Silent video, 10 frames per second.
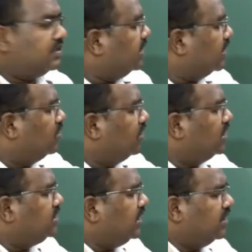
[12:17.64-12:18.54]

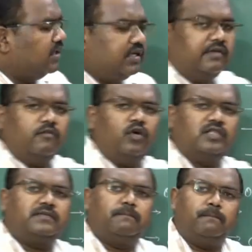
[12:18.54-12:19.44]
technology
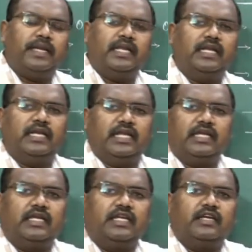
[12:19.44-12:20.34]
was
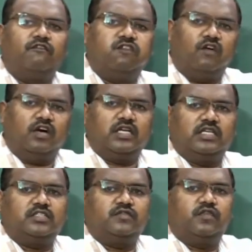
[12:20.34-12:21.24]
mainly
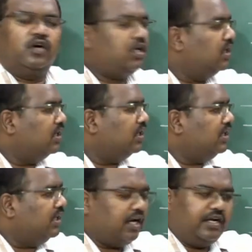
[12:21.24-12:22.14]
focused for
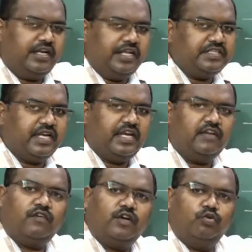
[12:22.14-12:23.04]

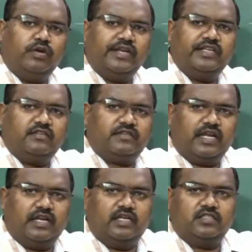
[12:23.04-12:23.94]
designed for two kinds of
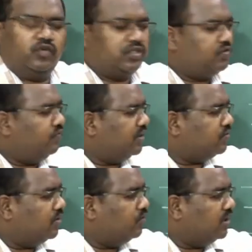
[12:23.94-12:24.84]
standards.
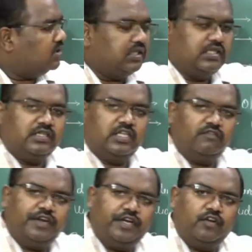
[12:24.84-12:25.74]
First one was the
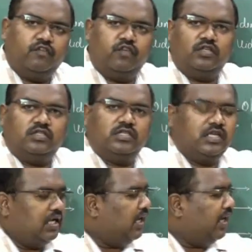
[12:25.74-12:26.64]
video phones
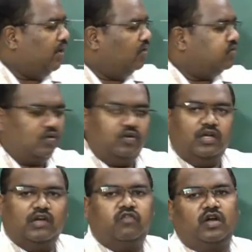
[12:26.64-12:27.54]
and also
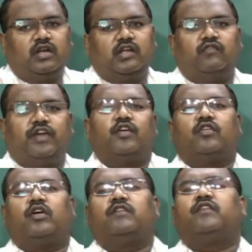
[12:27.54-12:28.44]
for video
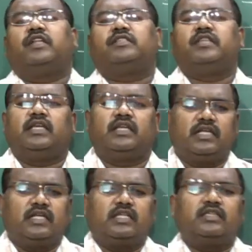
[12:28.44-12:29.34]
conferencing.
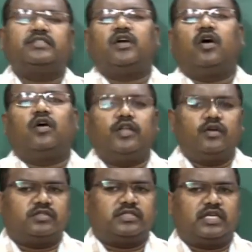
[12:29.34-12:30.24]
This
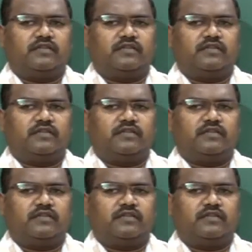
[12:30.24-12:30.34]
audio